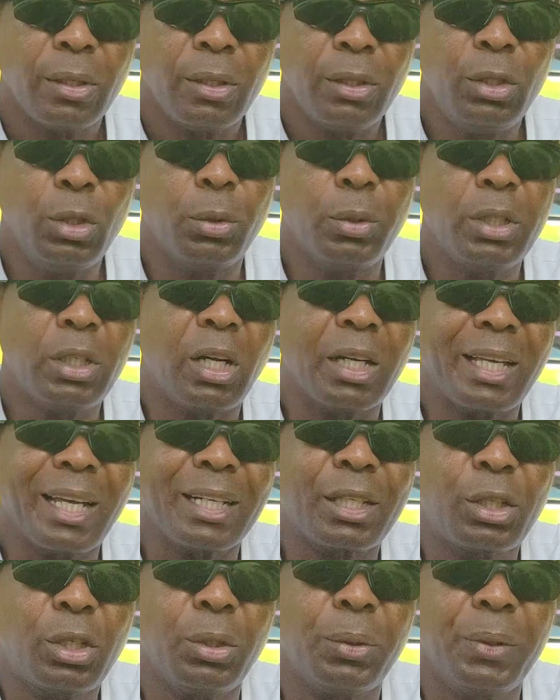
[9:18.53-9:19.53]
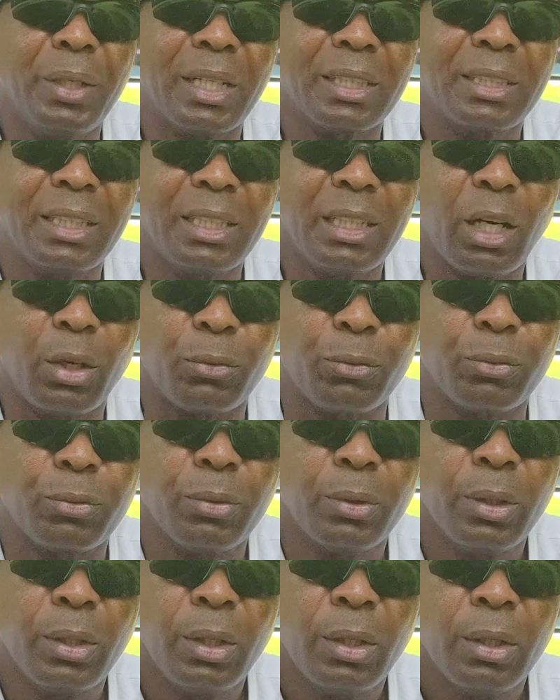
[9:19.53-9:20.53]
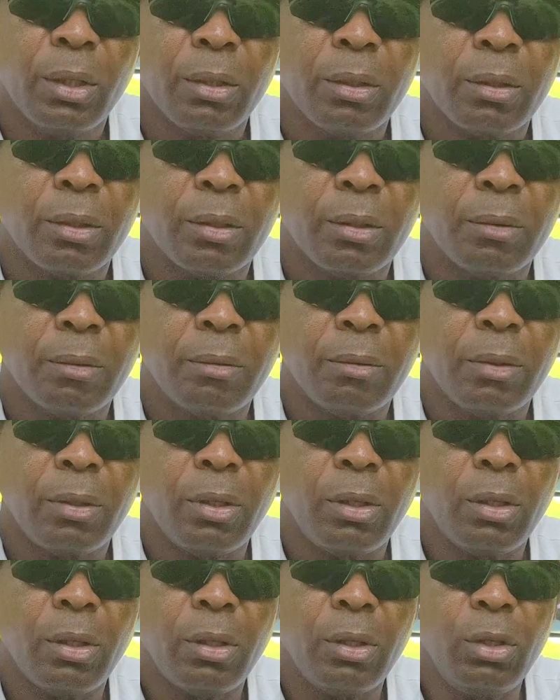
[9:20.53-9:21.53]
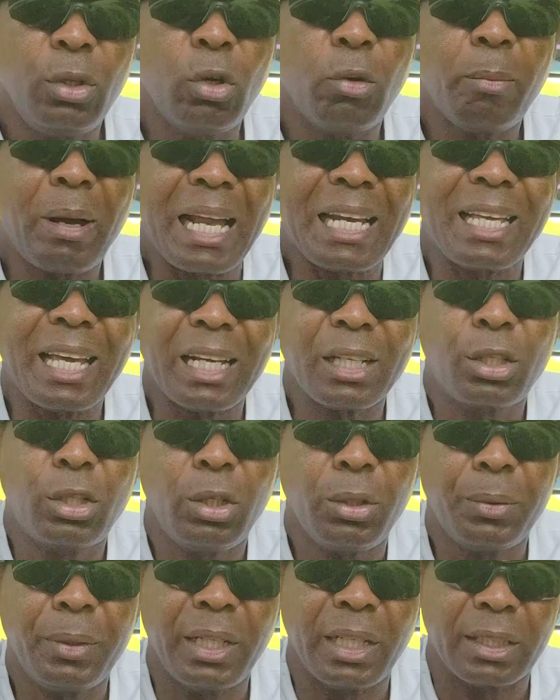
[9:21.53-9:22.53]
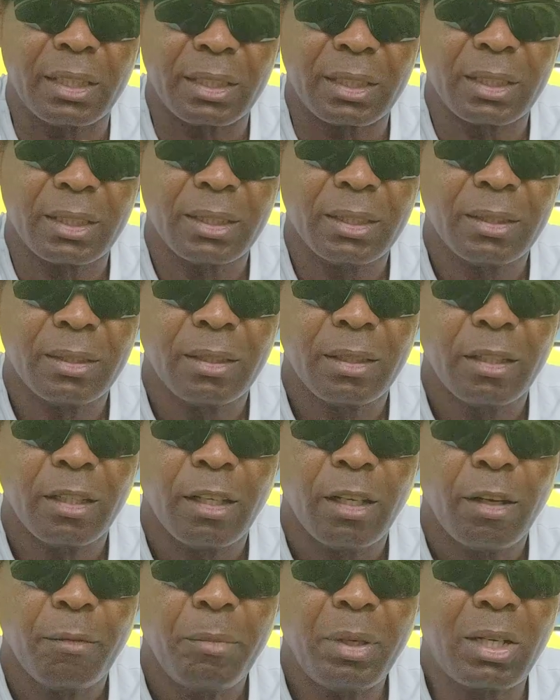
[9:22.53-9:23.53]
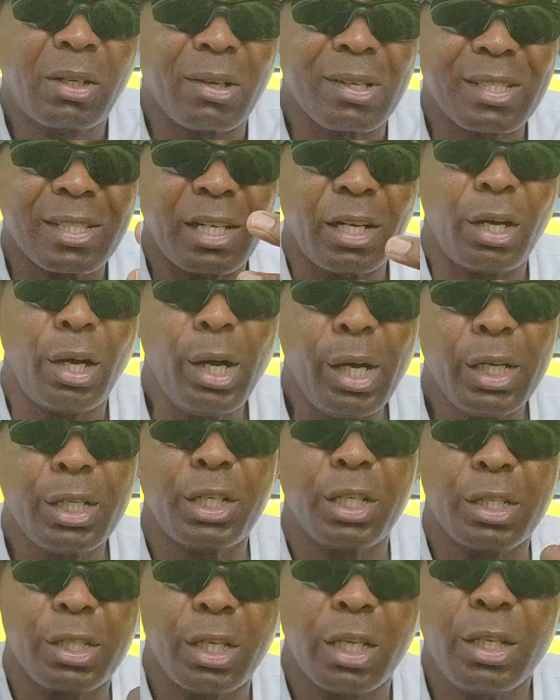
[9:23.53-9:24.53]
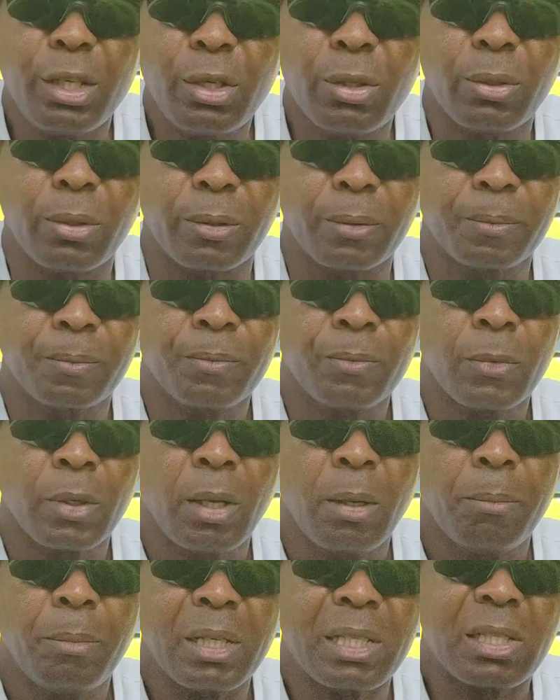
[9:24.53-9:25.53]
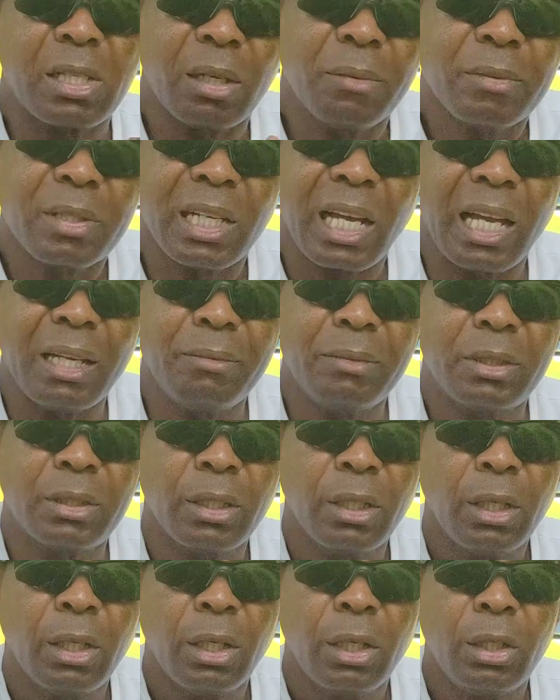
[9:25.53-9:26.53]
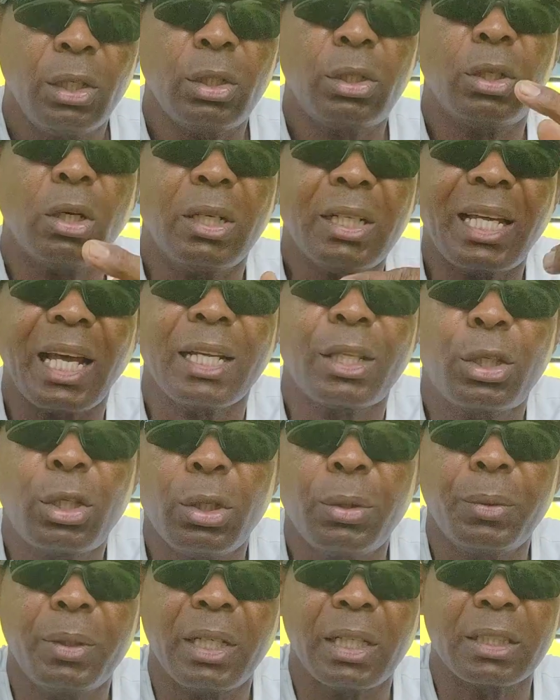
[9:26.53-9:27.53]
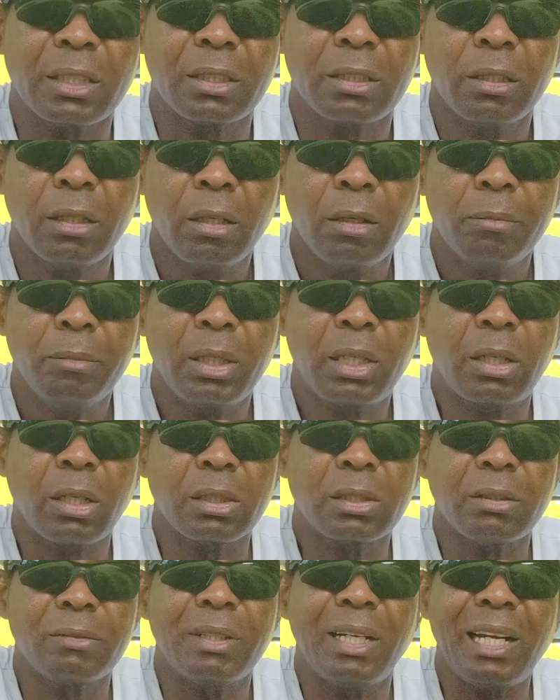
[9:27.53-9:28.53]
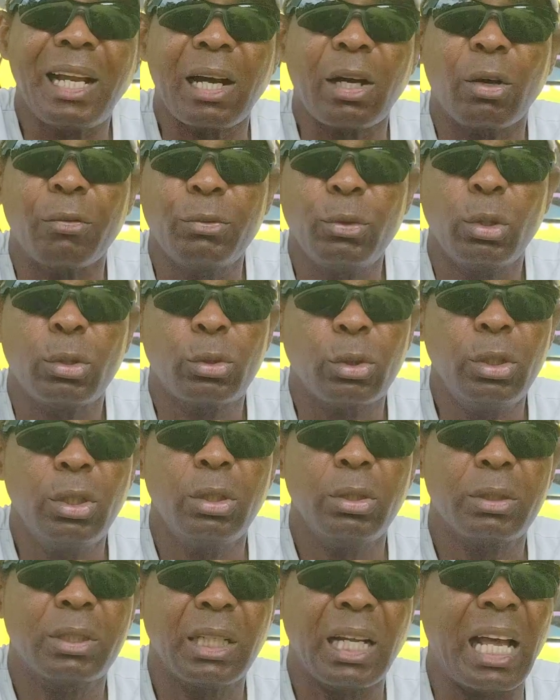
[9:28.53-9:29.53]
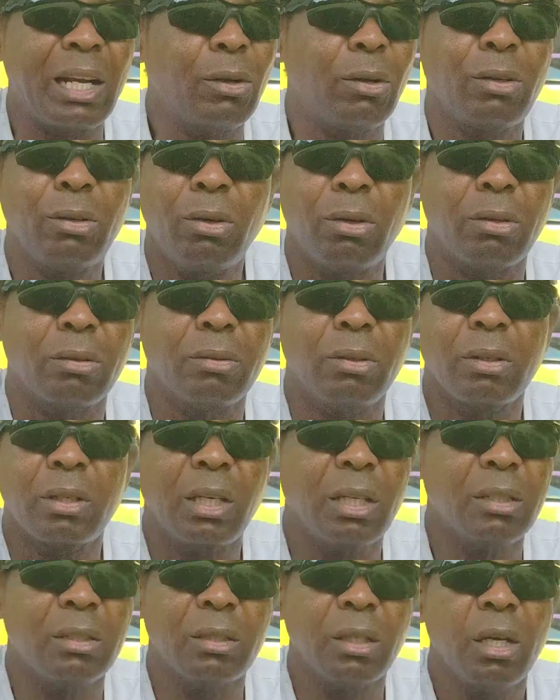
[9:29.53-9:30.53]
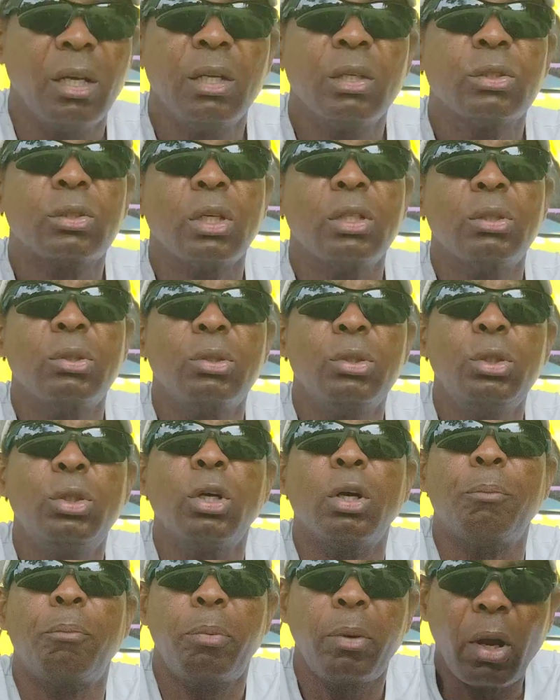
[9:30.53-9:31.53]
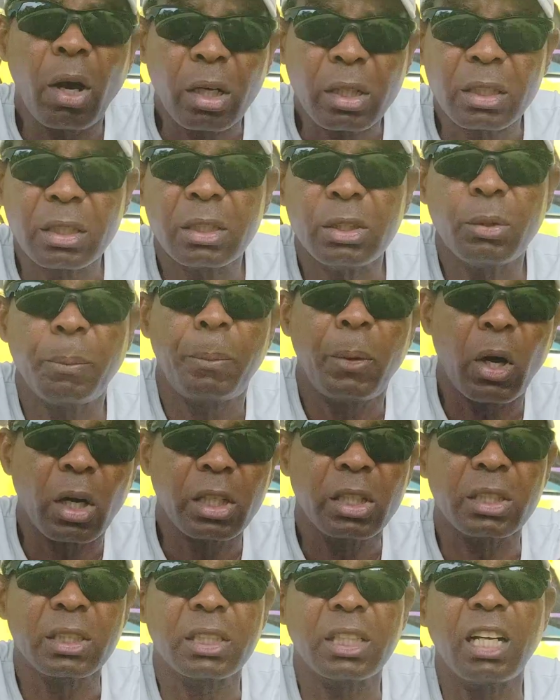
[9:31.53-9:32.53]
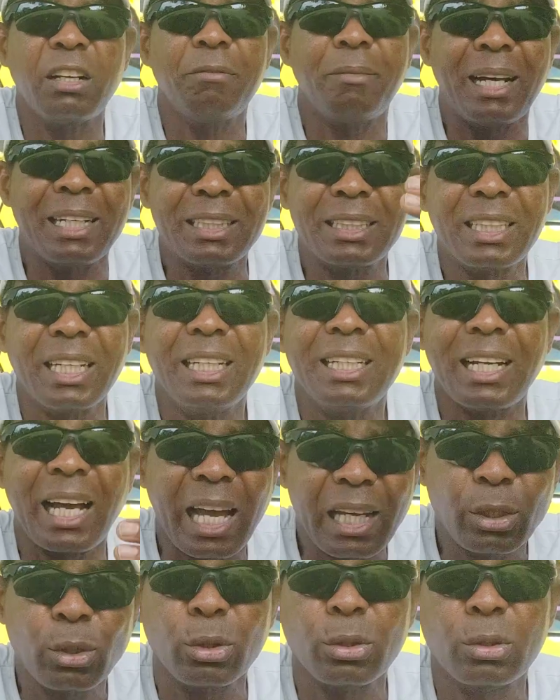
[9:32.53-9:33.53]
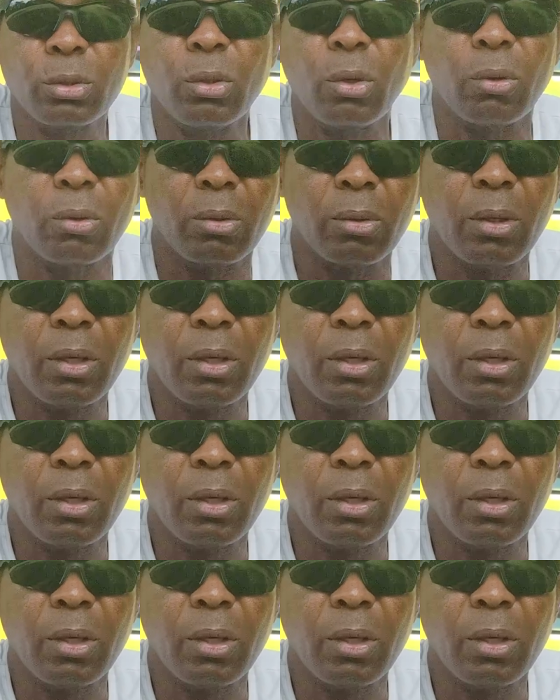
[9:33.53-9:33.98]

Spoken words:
you will not get curious enough. You might get curious because the urge is in you, but sometimes you don't get curious because of the lack of know. To you said, I don't know. Okay, so you block yourself by saying, I don't know.